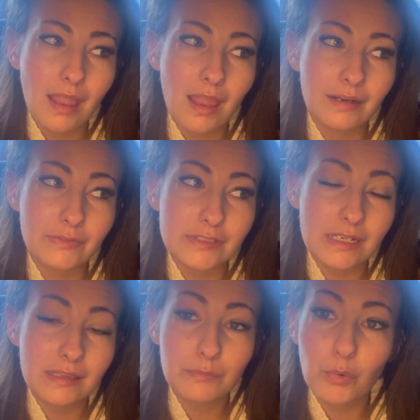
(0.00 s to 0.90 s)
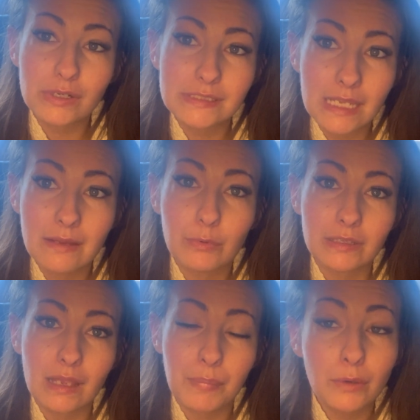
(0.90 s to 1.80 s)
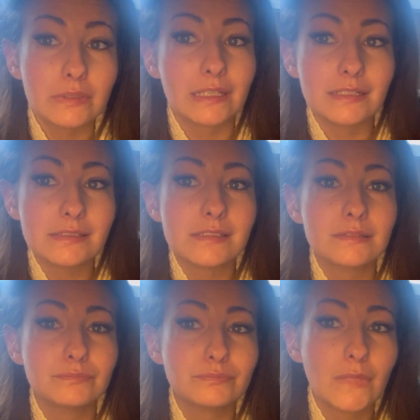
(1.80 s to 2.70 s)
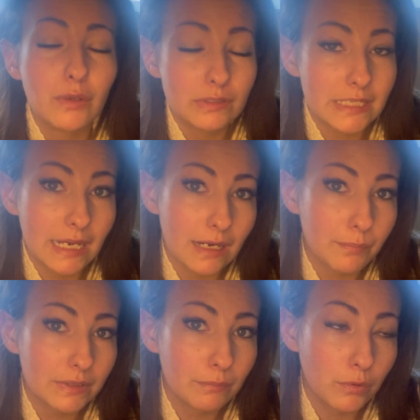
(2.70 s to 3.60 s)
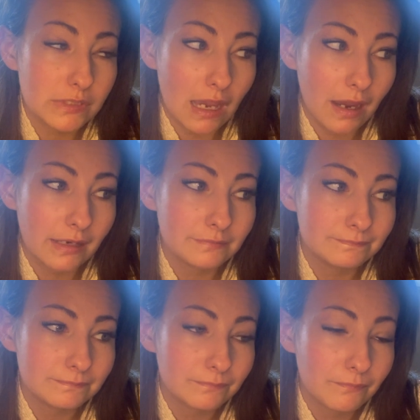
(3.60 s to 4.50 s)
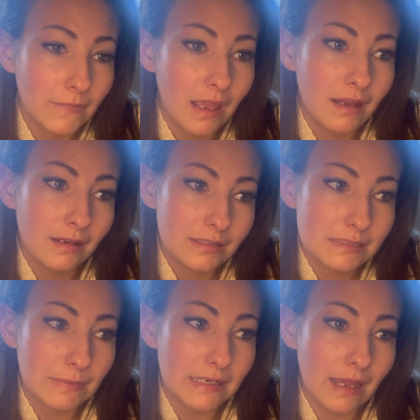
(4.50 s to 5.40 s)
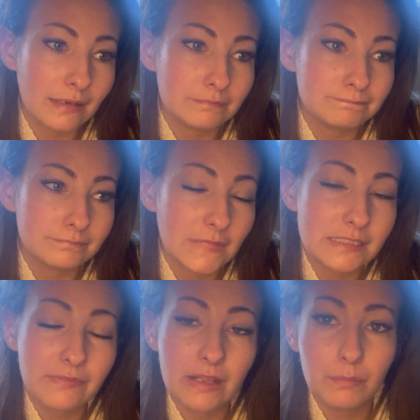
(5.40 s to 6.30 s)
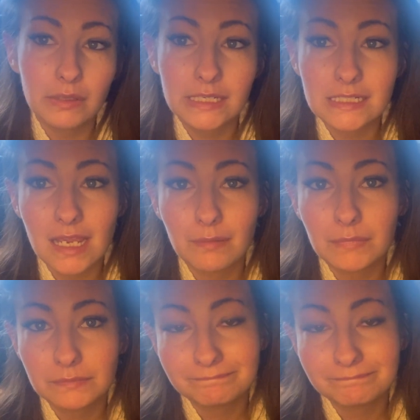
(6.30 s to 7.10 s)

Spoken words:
And if there's anything more to say about this, you can take it up with the Most High. My dad, he's available anytime.